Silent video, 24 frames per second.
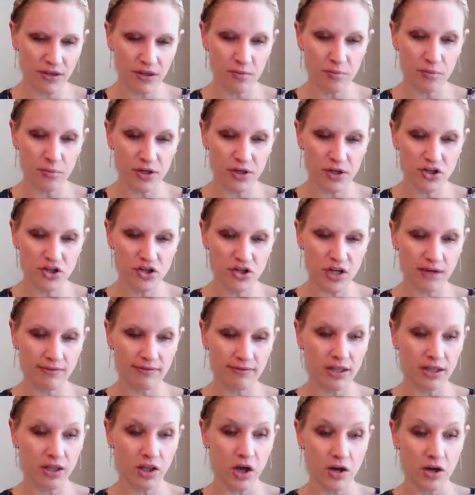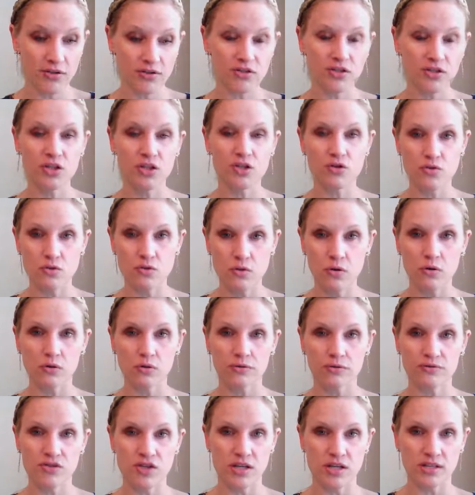the British Navy lost
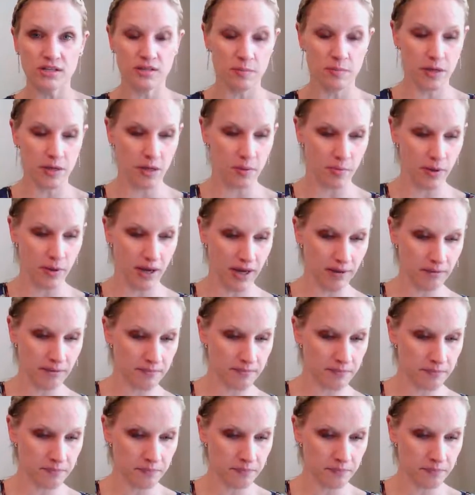control of Chesapeake Bay.